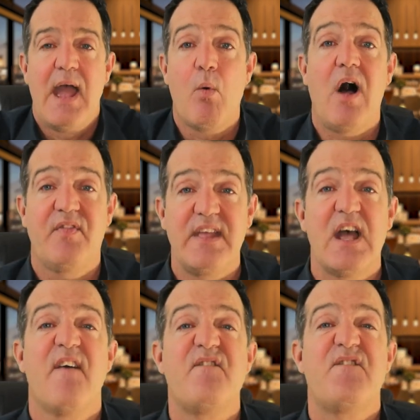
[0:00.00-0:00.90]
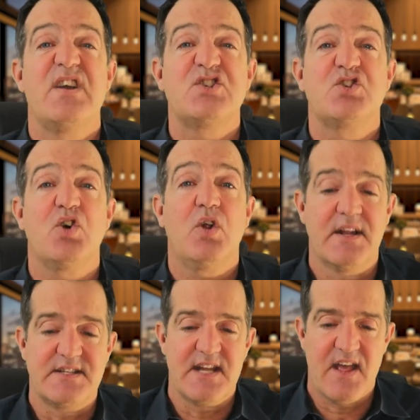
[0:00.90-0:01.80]
And while the
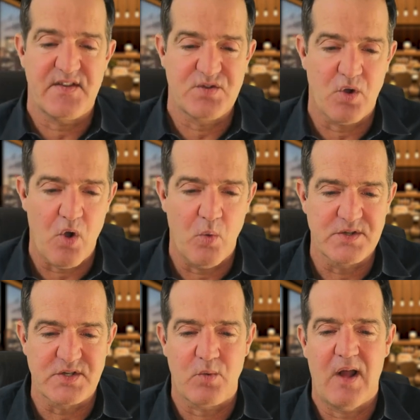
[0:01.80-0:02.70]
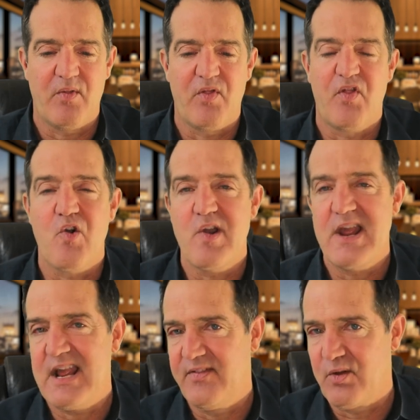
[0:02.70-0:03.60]
official death toll was around
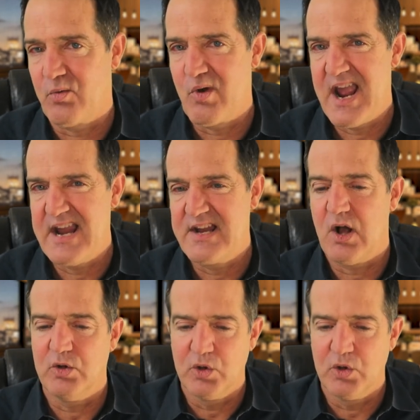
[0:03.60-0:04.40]
30 in the raid,